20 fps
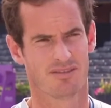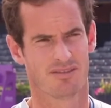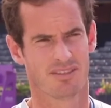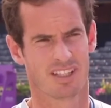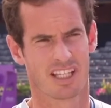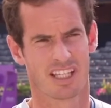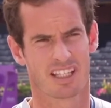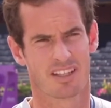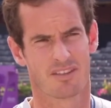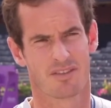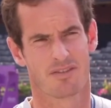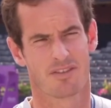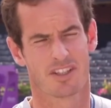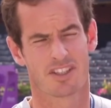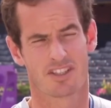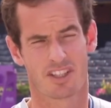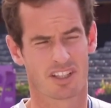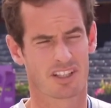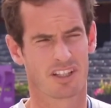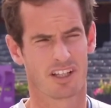Like, if
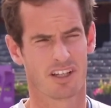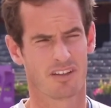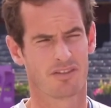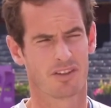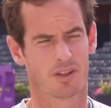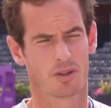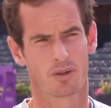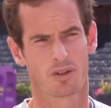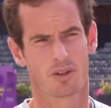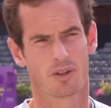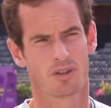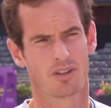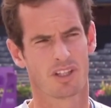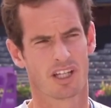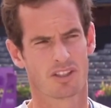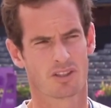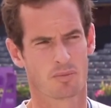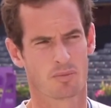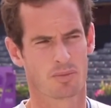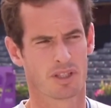physically I feel good,
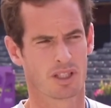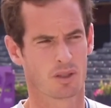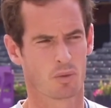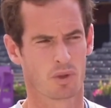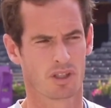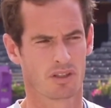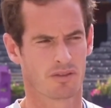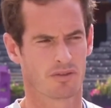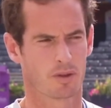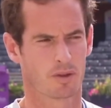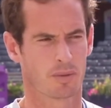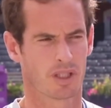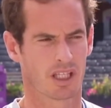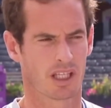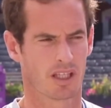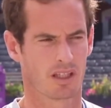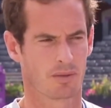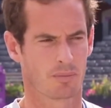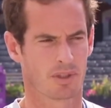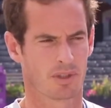that's a big win for
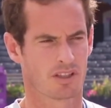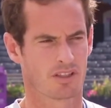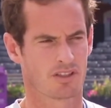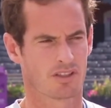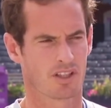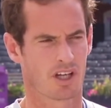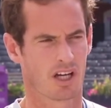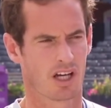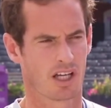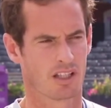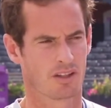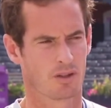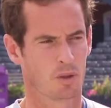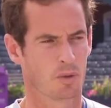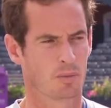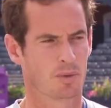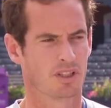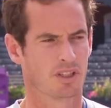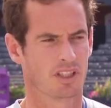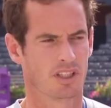me, because I
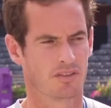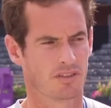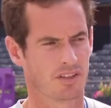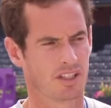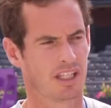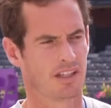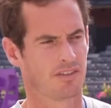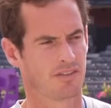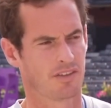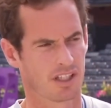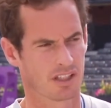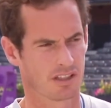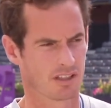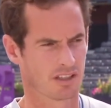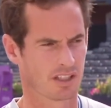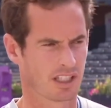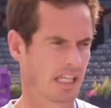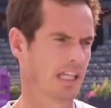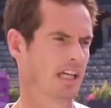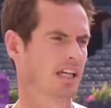do believe that if I can
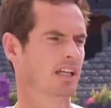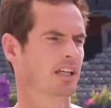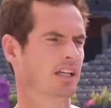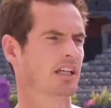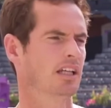get